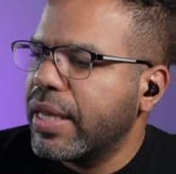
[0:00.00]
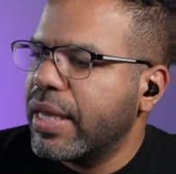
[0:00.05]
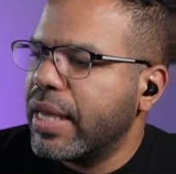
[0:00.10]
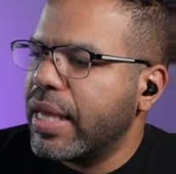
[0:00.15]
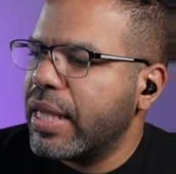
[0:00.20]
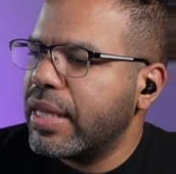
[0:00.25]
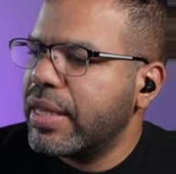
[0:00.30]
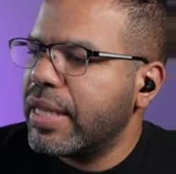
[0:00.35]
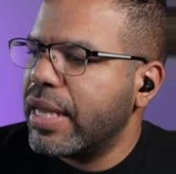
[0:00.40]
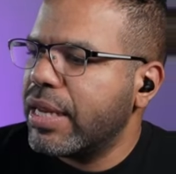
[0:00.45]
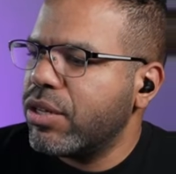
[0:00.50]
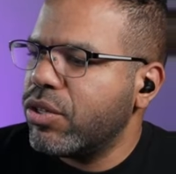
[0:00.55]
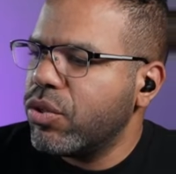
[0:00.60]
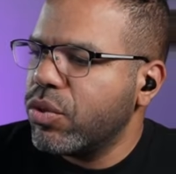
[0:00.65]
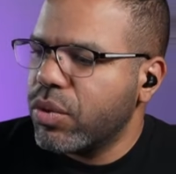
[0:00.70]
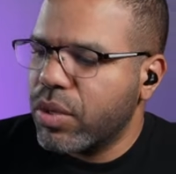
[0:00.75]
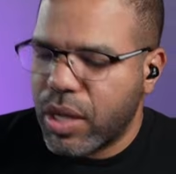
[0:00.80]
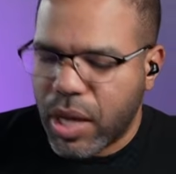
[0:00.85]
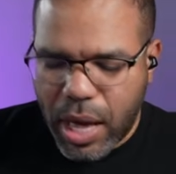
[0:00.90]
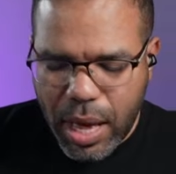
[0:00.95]
And then
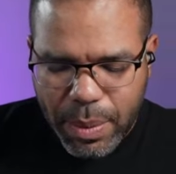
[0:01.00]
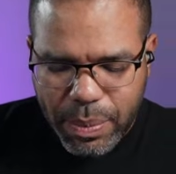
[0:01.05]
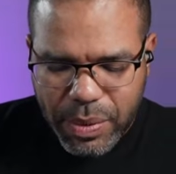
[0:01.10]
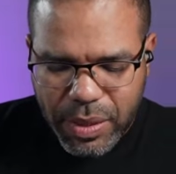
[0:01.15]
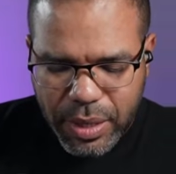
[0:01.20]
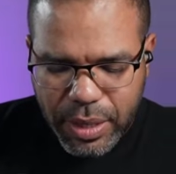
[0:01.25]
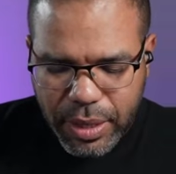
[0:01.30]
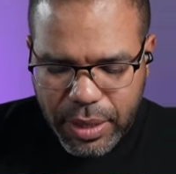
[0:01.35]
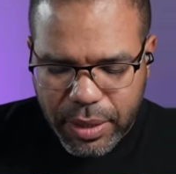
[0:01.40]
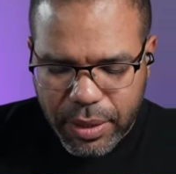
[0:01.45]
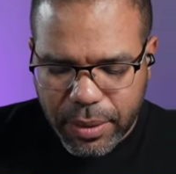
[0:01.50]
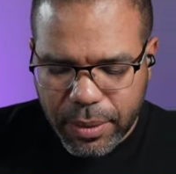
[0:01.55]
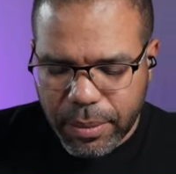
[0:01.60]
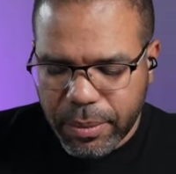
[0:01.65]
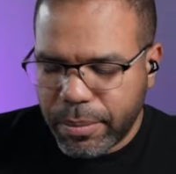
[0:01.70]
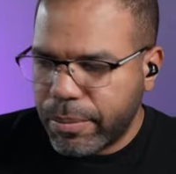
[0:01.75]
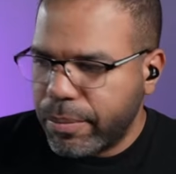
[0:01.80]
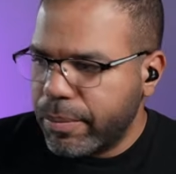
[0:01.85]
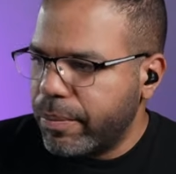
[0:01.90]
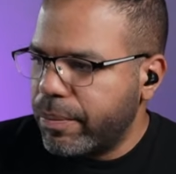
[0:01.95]
you copy it
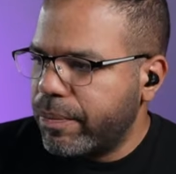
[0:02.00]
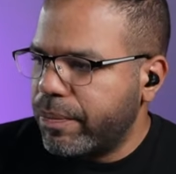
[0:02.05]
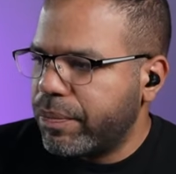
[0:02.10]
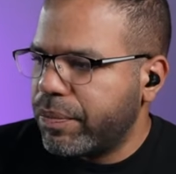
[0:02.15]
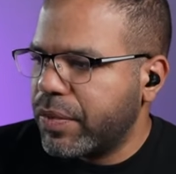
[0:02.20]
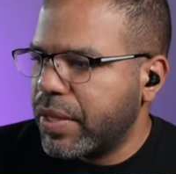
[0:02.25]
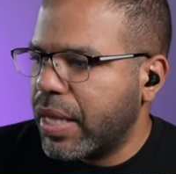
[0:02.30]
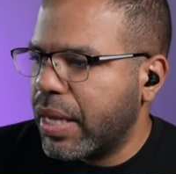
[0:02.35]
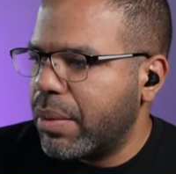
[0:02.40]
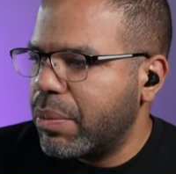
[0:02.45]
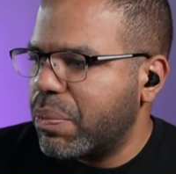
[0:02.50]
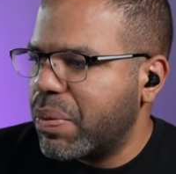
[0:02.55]
and